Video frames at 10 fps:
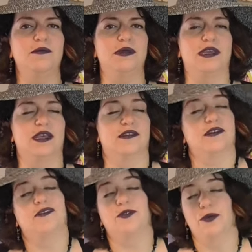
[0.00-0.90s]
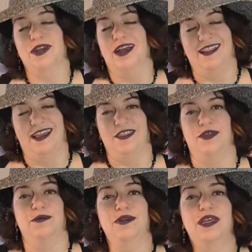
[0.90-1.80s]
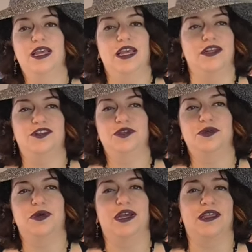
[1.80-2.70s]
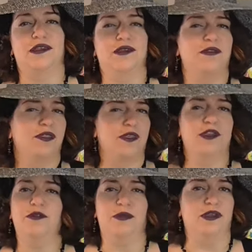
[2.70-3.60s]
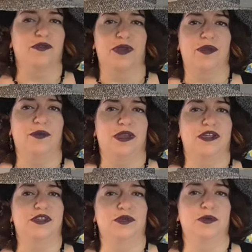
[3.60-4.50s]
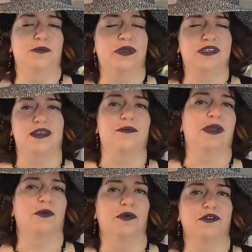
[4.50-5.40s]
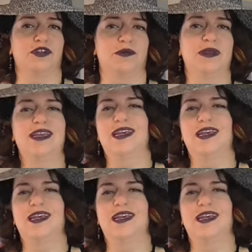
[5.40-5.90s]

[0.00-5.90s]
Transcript: because for one I like them and two I think it would be a great way to mix up my wardrobe.